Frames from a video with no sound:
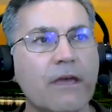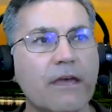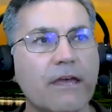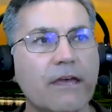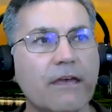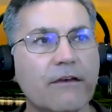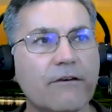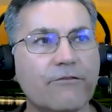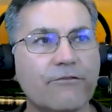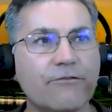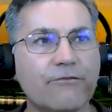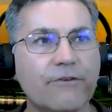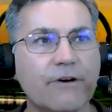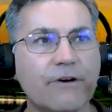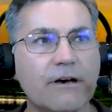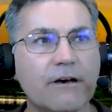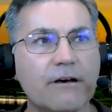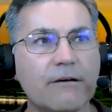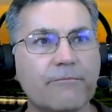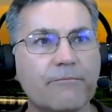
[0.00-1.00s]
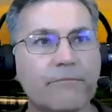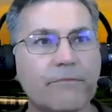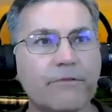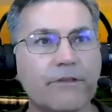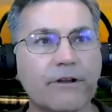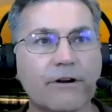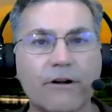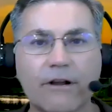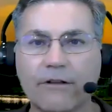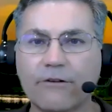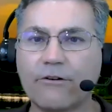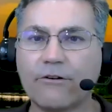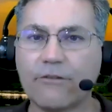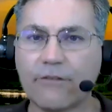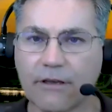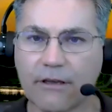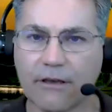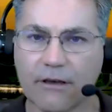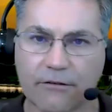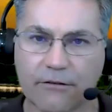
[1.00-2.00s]
if they're under
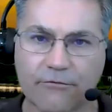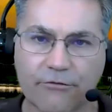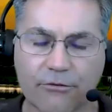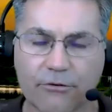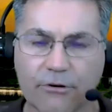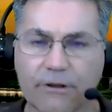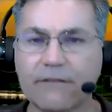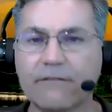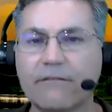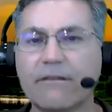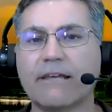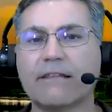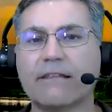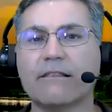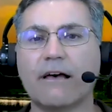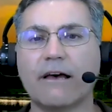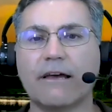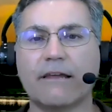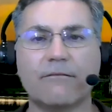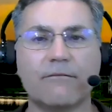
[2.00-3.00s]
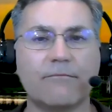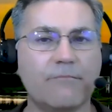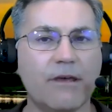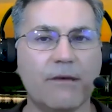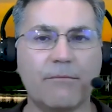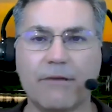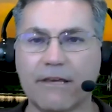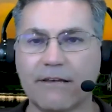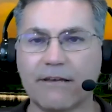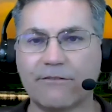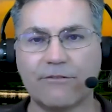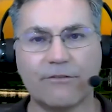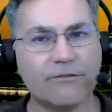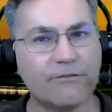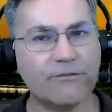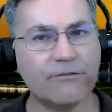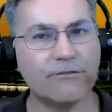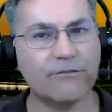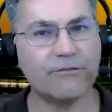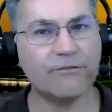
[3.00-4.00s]
the gun for a deadline. Maybe it's a
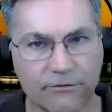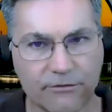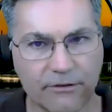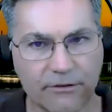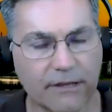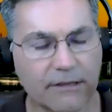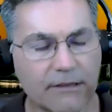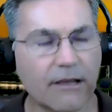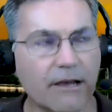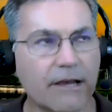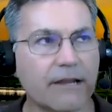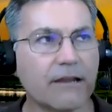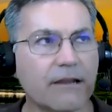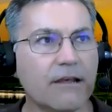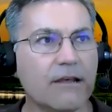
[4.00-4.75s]
sales deadline.